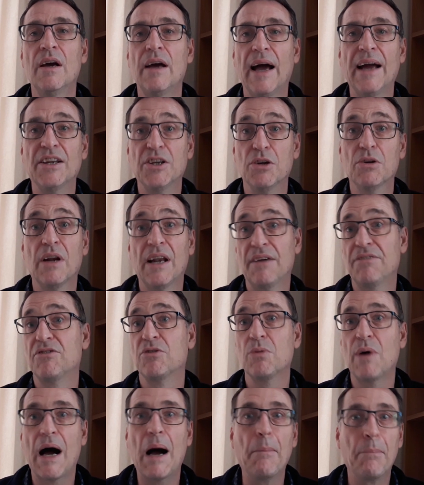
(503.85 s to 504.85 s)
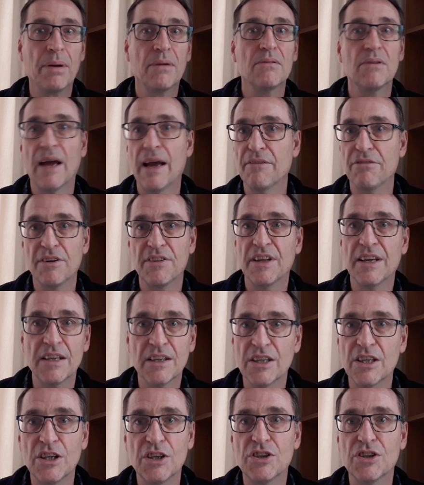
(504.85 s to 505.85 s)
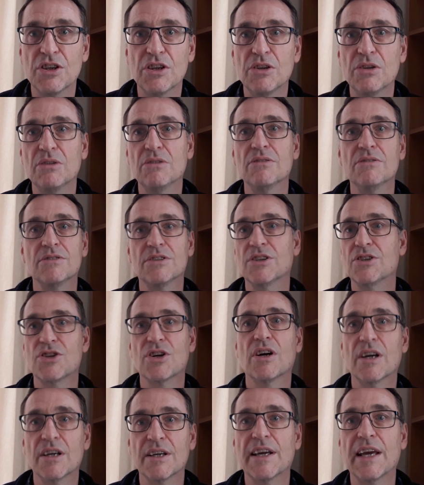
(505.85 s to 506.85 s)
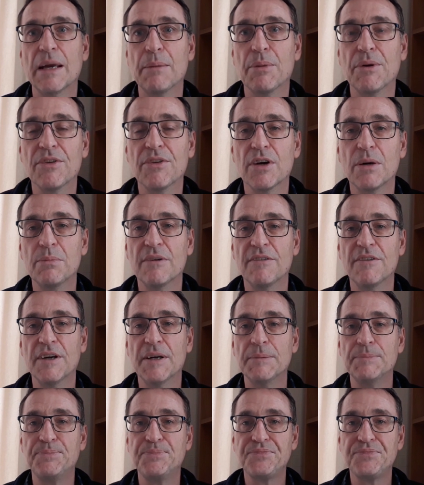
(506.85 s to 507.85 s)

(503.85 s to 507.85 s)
and you'll have to up everything that you do to try and keep on top of it.